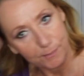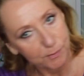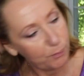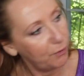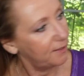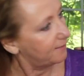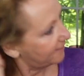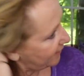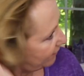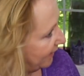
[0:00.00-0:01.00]
able to put
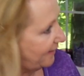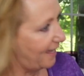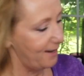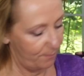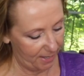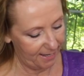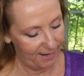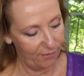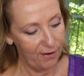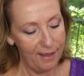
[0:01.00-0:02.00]
stuff like that in my
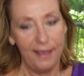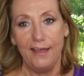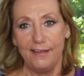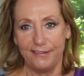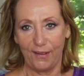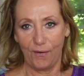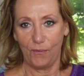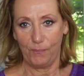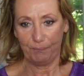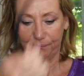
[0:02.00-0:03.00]
hair.
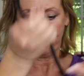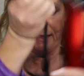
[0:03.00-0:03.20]
So